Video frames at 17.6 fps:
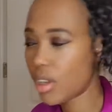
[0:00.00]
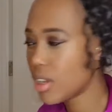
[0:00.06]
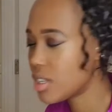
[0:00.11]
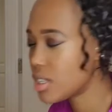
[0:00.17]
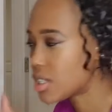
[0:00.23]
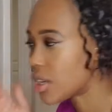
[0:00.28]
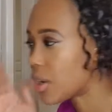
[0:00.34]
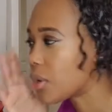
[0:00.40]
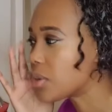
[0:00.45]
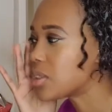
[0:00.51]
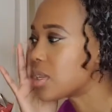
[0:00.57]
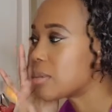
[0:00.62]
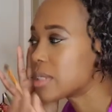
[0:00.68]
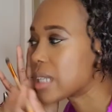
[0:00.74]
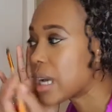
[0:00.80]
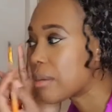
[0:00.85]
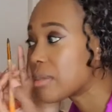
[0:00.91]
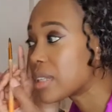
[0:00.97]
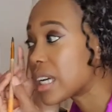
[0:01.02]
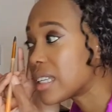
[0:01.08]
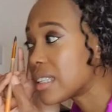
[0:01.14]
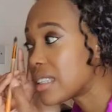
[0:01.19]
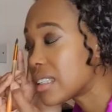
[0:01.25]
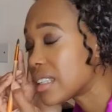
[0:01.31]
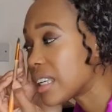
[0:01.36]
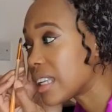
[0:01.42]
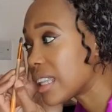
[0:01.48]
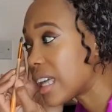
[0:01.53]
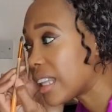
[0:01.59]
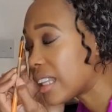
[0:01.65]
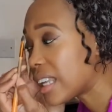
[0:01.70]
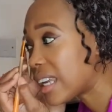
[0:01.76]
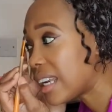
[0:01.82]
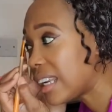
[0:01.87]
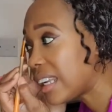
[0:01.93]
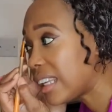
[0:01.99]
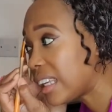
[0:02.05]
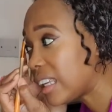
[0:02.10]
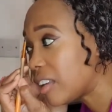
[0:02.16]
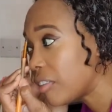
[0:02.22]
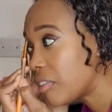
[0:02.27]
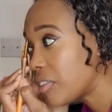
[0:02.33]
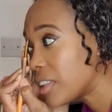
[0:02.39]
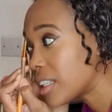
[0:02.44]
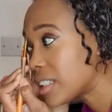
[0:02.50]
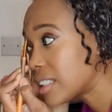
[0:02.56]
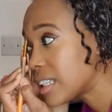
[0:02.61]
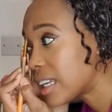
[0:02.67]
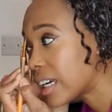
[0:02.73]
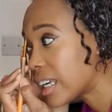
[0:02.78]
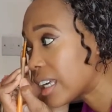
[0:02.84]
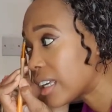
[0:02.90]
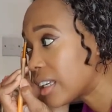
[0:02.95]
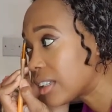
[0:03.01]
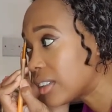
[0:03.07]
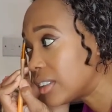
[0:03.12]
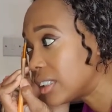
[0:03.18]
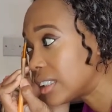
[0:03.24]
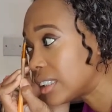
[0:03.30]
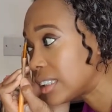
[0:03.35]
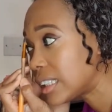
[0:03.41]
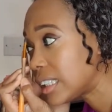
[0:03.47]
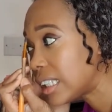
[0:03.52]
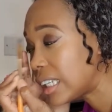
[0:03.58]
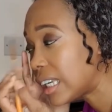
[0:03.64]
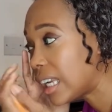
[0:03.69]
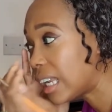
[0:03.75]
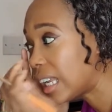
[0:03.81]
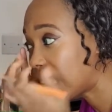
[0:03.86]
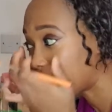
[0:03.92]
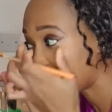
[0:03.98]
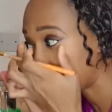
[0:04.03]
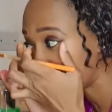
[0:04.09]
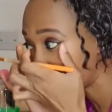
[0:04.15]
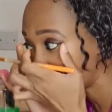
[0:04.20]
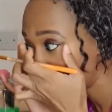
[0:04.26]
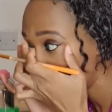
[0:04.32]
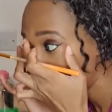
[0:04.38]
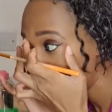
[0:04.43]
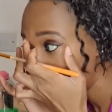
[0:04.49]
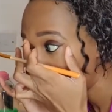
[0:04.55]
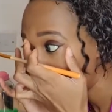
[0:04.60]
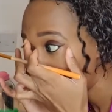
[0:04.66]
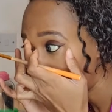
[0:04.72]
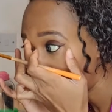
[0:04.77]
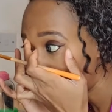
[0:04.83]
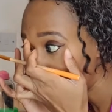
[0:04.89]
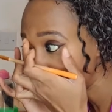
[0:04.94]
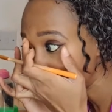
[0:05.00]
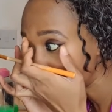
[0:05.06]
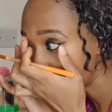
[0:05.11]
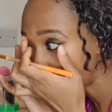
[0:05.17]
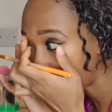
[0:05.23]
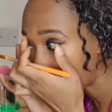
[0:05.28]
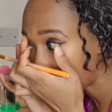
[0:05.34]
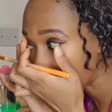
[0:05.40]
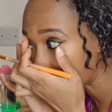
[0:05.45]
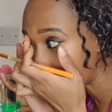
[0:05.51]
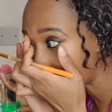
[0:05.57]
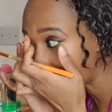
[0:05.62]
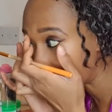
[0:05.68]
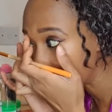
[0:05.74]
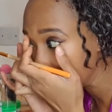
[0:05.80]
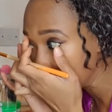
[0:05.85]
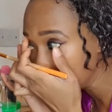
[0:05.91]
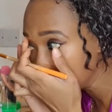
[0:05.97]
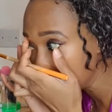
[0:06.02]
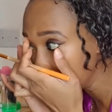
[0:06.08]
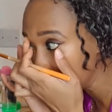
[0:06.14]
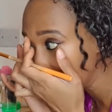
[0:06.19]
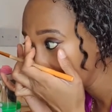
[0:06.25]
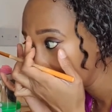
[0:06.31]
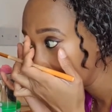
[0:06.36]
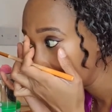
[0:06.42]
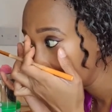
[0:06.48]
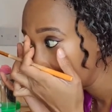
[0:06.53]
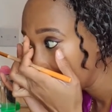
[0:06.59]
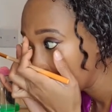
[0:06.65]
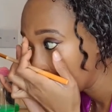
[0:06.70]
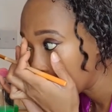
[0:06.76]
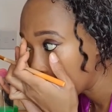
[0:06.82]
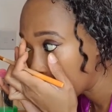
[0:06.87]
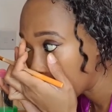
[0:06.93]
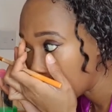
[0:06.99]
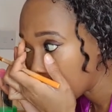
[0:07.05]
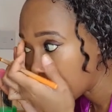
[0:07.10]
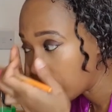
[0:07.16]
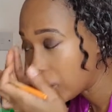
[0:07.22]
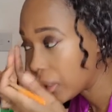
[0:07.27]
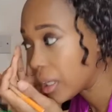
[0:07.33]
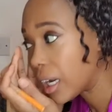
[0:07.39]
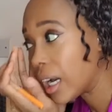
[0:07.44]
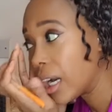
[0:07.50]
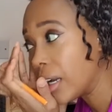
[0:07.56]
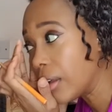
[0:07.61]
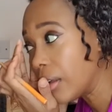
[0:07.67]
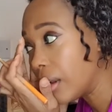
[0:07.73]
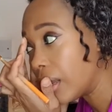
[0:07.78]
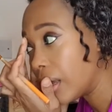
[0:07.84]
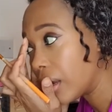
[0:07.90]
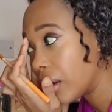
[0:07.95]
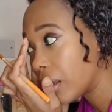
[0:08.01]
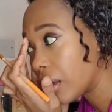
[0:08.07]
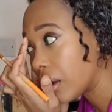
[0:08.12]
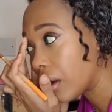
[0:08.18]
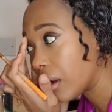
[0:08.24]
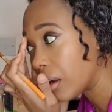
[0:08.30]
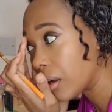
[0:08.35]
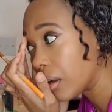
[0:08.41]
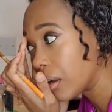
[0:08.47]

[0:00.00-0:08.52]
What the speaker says: So sometimes I see that they leave this like concealer line under the eyebrows. I mean, I don't like that.